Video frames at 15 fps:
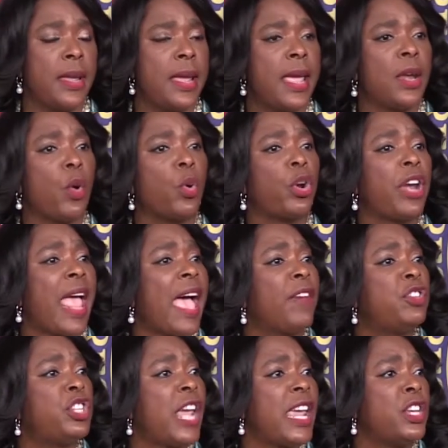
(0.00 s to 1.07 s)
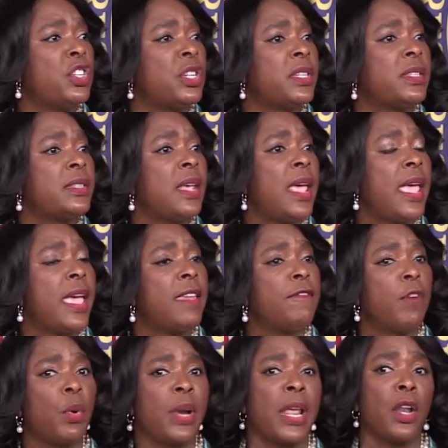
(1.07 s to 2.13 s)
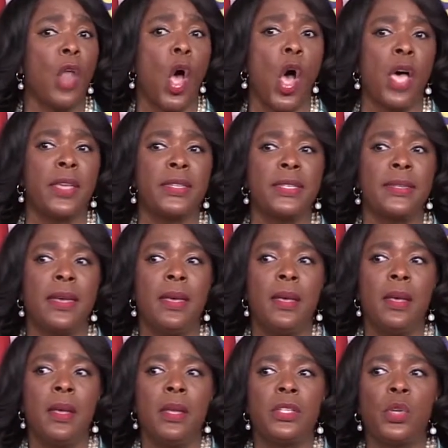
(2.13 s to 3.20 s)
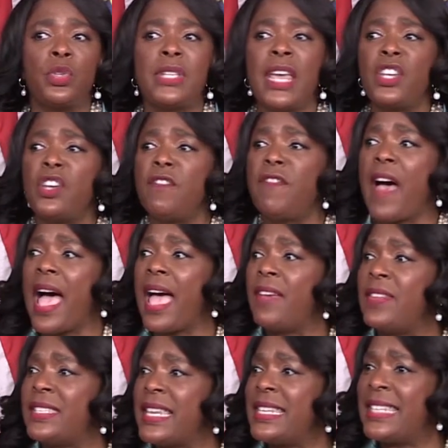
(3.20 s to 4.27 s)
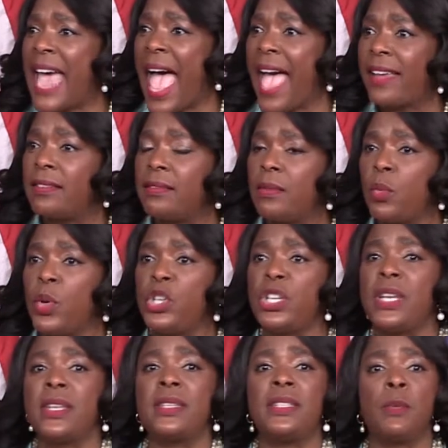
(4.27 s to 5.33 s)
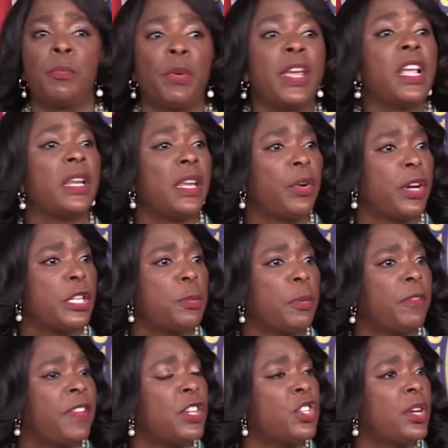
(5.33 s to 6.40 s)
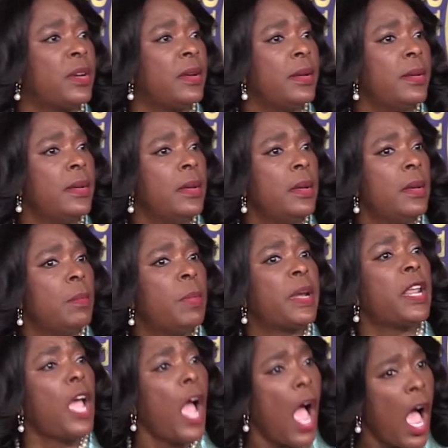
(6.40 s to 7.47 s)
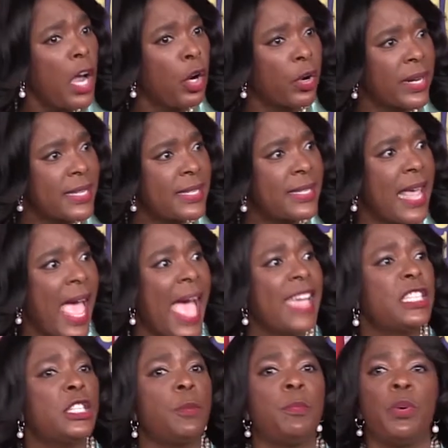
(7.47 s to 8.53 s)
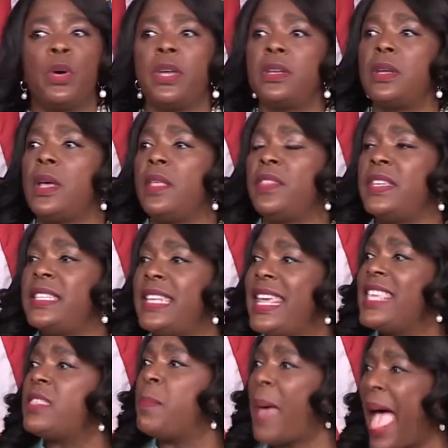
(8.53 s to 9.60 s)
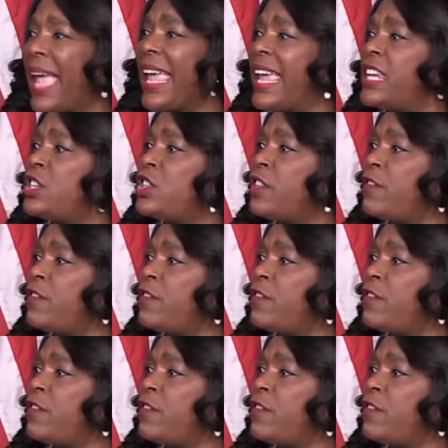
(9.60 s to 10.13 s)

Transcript: in order to have changes in voting laws. So Section 5 is intact, which is the pre-clearance provision. But Congress has to put the teeth back into the